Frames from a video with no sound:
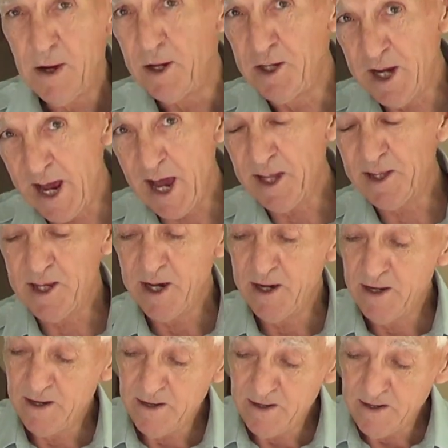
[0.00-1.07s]
yet.
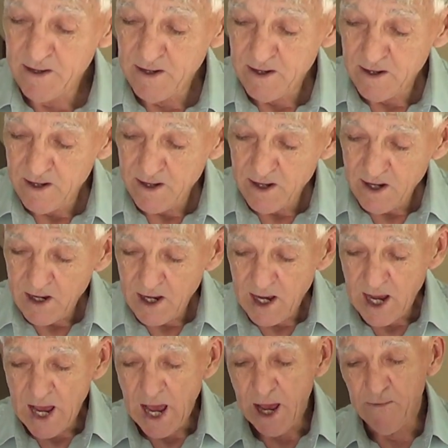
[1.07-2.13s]

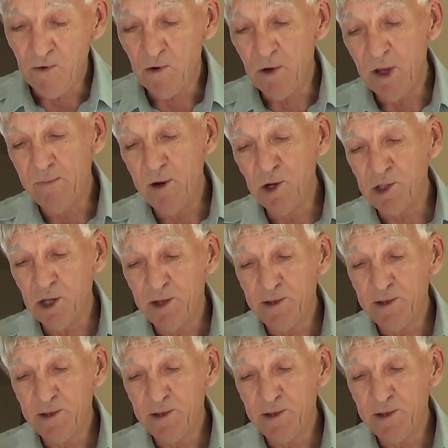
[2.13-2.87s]
And we're going to push it